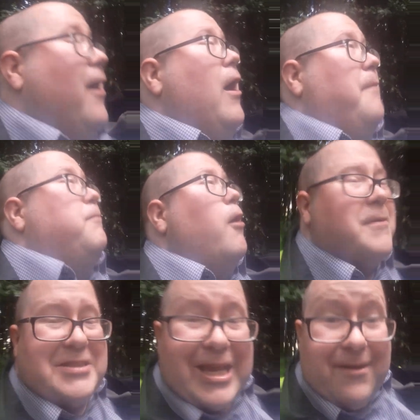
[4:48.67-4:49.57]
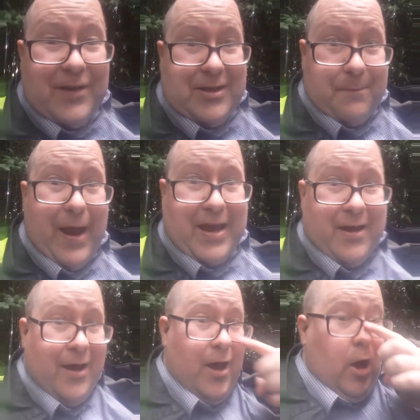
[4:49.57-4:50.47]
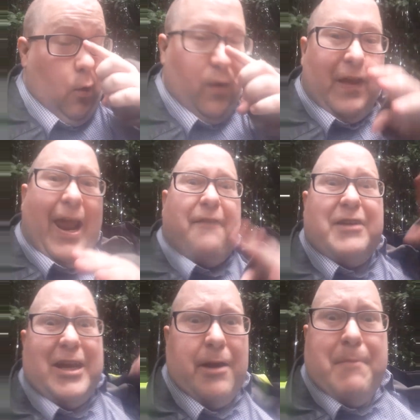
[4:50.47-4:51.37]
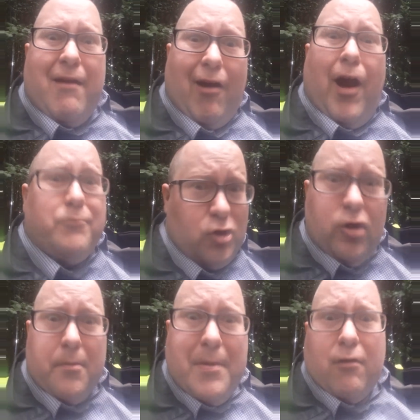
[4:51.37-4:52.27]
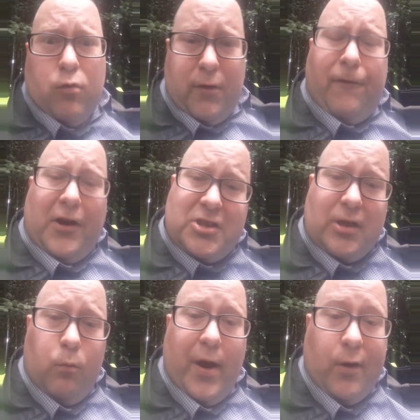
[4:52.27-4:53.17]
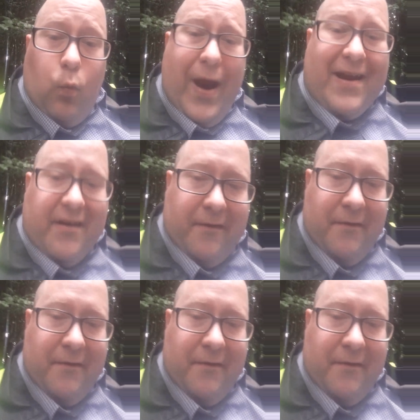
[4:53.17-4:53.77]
proper TV debate with a lefty and a mirror, I'm sure the mirror would find some way to win.